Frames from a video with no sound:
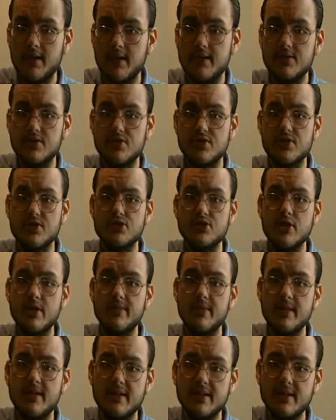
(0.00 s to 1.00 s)
And it's just a
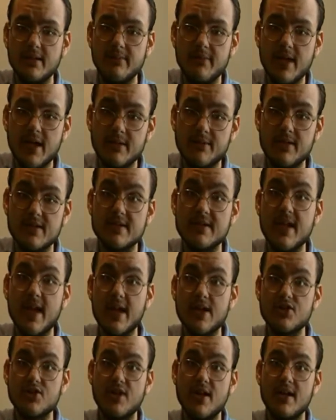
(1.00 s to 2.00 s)
shame he didn't come back because
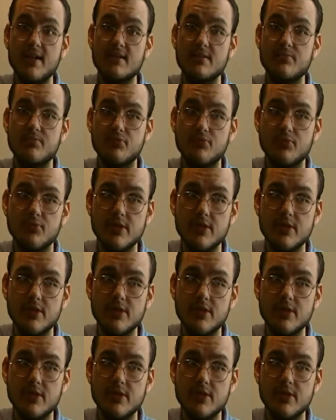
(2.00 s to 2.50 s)
he actually has